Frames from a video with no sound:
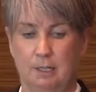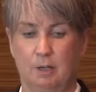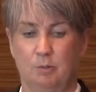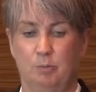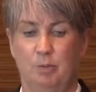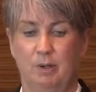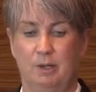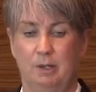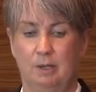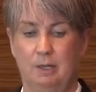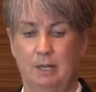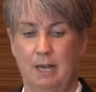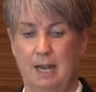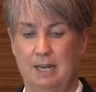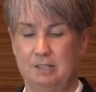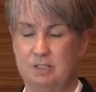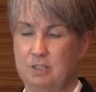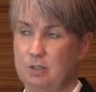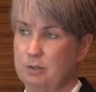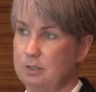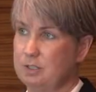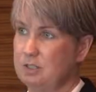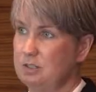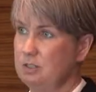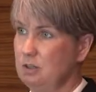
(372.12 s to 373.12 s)
But, and
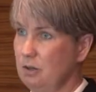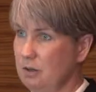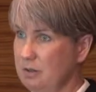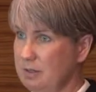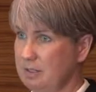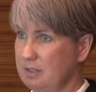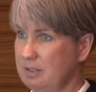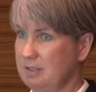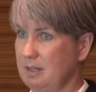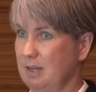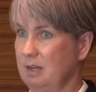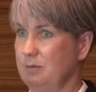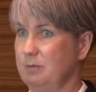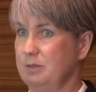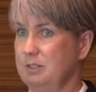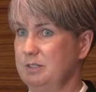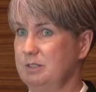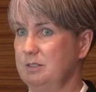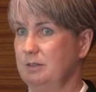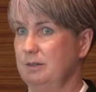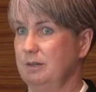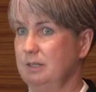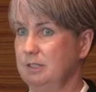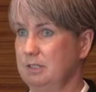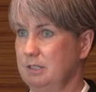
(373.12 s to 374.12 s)
so it's not the same as
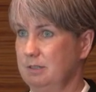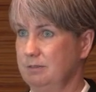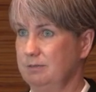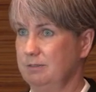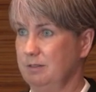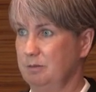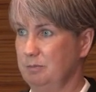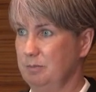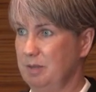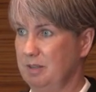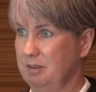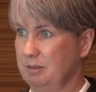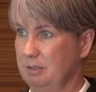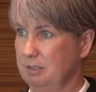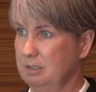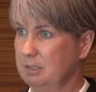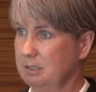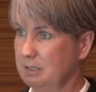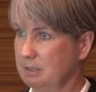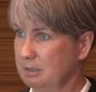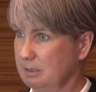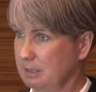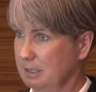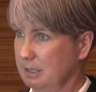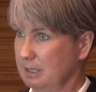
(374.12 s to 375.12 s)
scientific method.
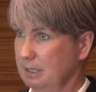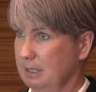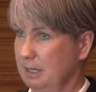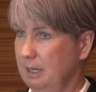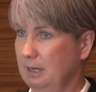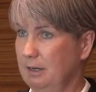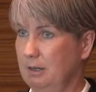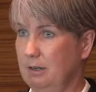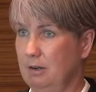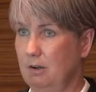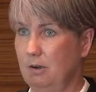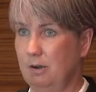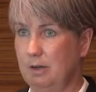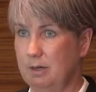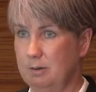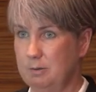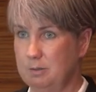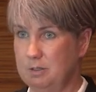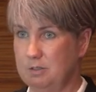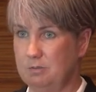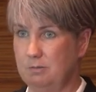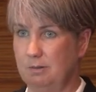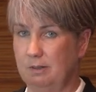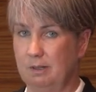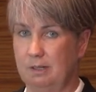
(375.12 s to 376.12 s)
And I
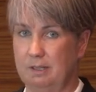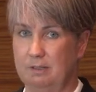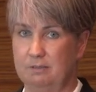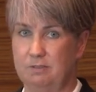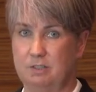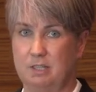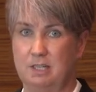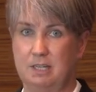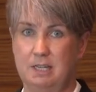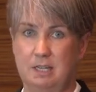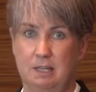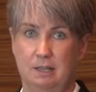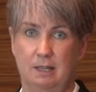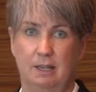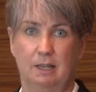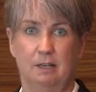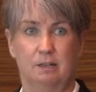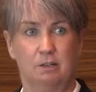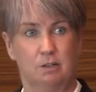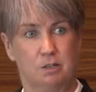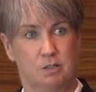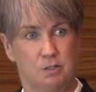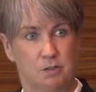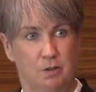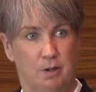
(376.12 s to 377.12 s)
was relieved to hear
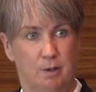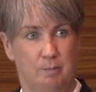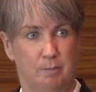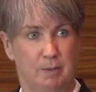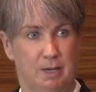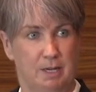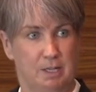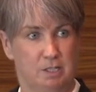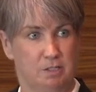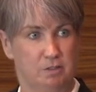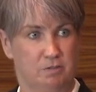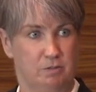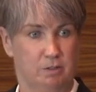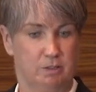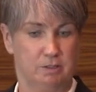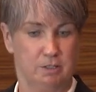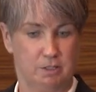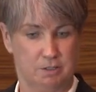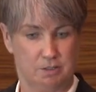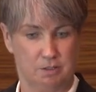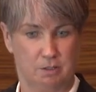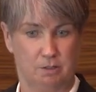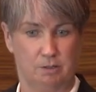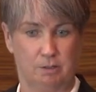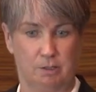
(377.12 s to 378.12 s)
that because I marched for
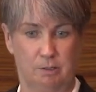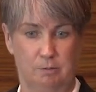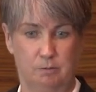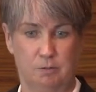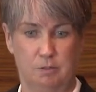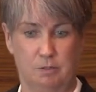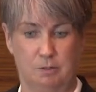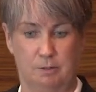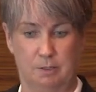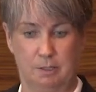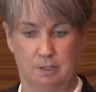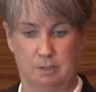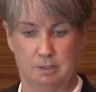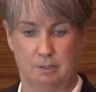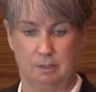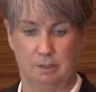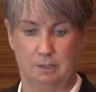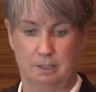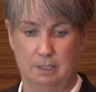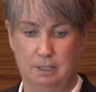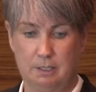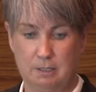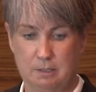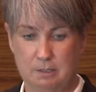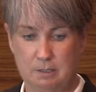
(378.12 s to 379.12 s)
this kind of science, I
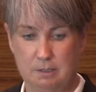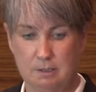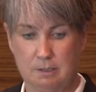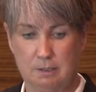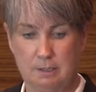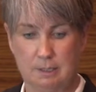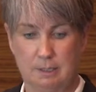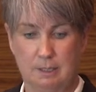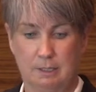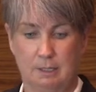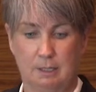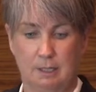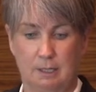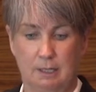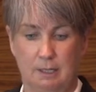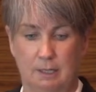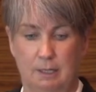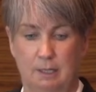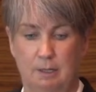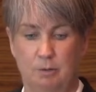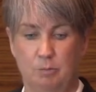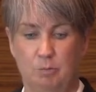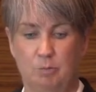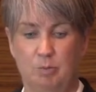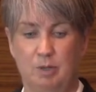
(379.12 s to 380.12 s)
guess.
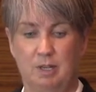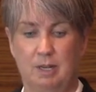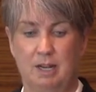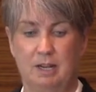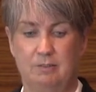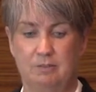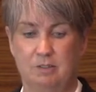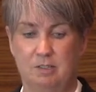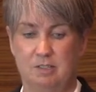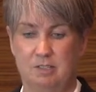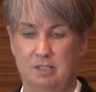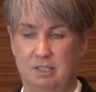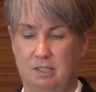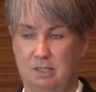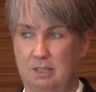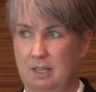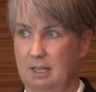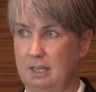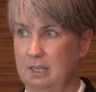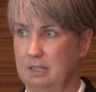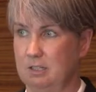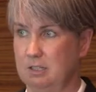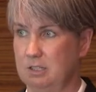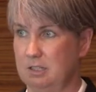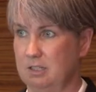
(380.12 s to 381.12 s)
Um, but having said
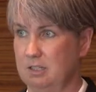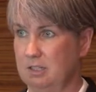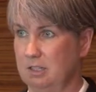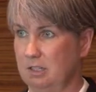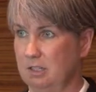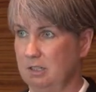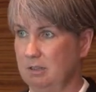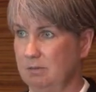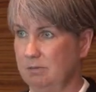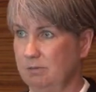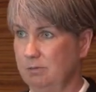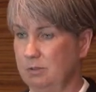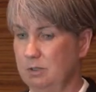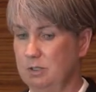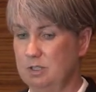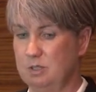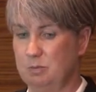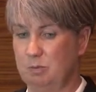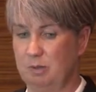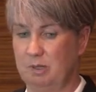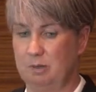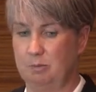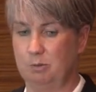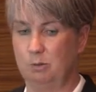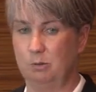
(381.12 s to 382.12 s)
that, and just to confuse
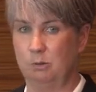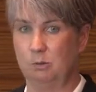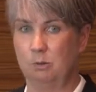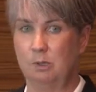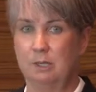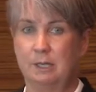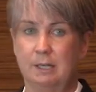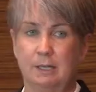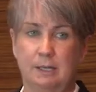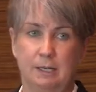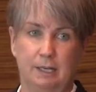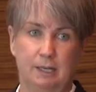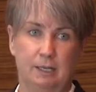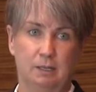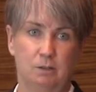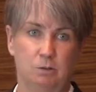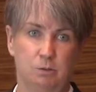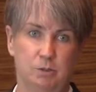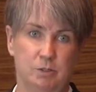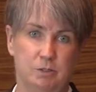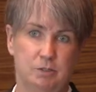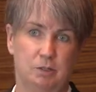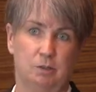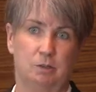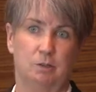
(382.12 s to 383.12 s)
people, he
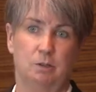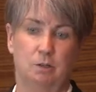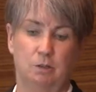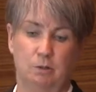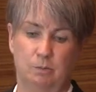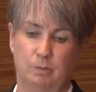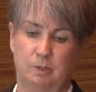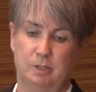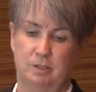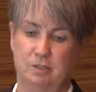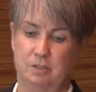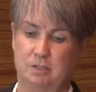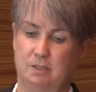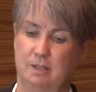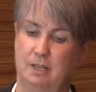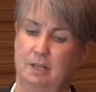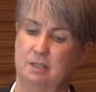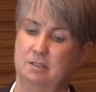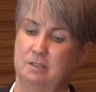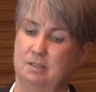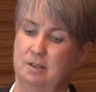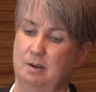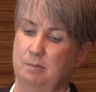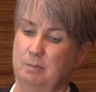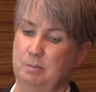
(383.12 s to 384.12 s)
also comments that
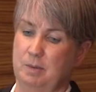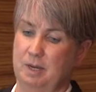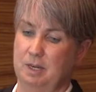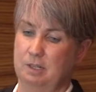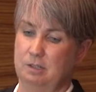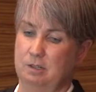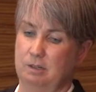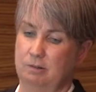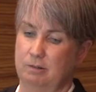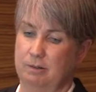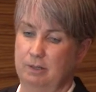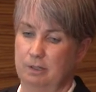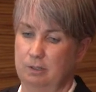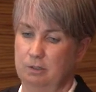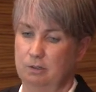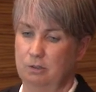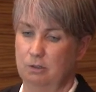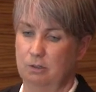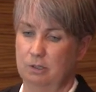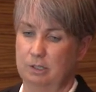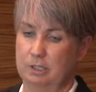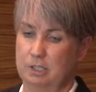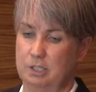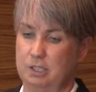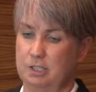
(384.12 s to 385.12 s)
some mātauranga
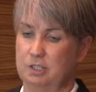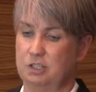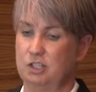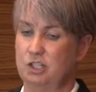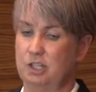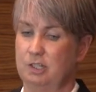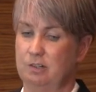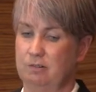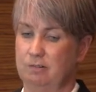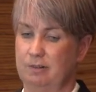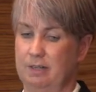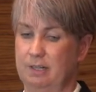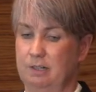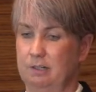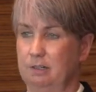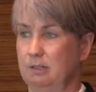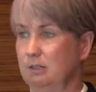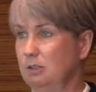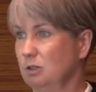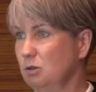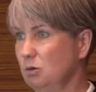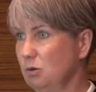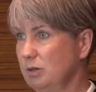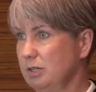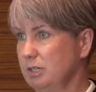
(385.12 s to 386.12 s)
knowledge is generated
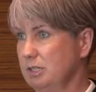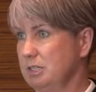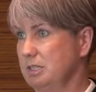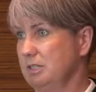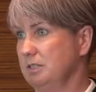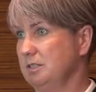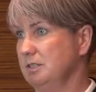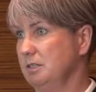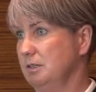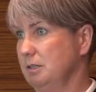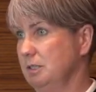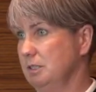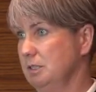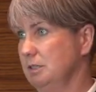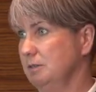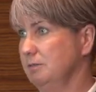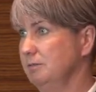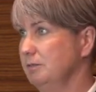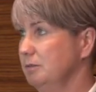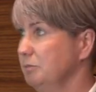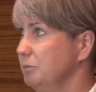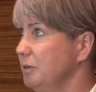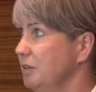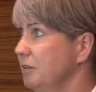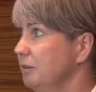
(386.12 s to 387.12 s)
according to
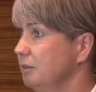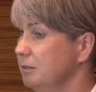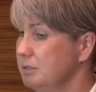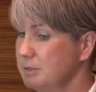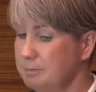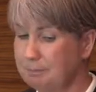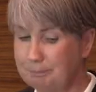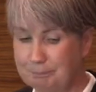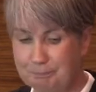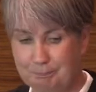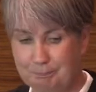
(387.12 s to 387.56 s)
scientific method.